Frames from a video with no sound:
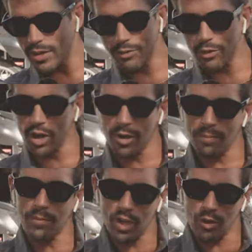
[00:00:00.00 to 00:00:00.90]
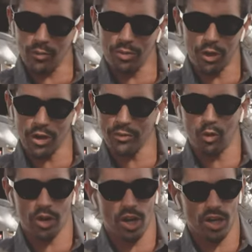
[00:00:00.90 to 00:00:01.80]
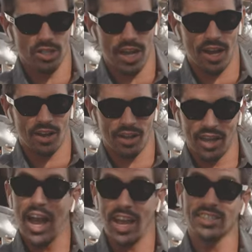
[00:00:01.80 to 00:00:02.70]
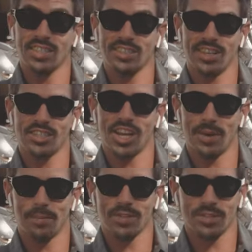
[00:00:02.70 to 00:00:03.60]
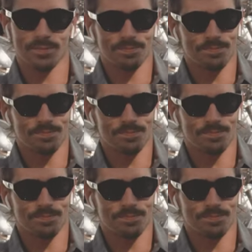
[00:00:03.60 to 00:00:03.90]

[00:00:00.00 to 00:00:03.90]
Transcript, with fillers: it from you know 30, 40 yards out. I see sledgehammers.